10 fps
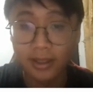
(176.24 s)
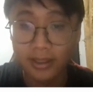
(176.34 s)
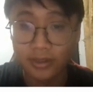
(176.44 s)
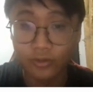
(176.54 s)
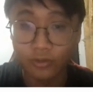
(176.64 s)

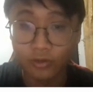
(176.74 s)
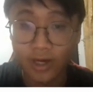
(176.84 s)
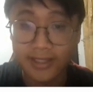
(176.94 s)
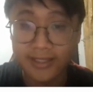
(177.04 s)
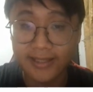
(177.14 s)
It's
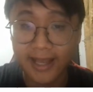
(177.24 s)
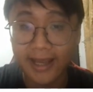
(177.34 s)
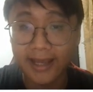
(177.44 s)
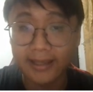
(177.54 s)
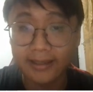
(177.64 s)
running
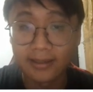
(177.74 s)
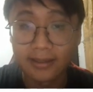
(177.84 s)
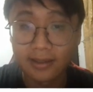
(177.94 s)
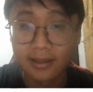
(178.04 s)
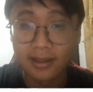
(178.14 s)
state.
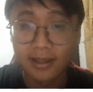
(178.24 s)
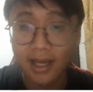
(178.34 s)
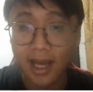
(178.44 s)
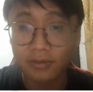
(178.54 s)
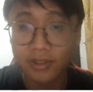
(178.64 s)

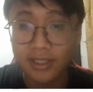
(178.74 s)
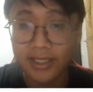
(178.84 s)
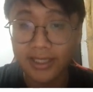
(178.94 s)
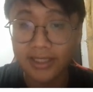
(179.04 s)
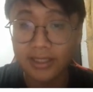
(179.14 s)
After
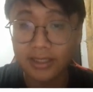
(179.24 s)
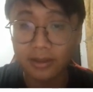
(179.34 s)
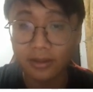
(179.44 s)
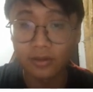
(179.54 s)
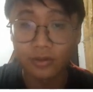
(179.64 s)
here,
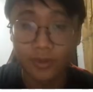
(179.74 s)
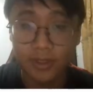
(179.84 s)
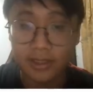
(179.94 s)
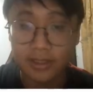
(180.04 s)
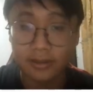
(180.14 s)
one
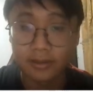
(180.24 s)
second.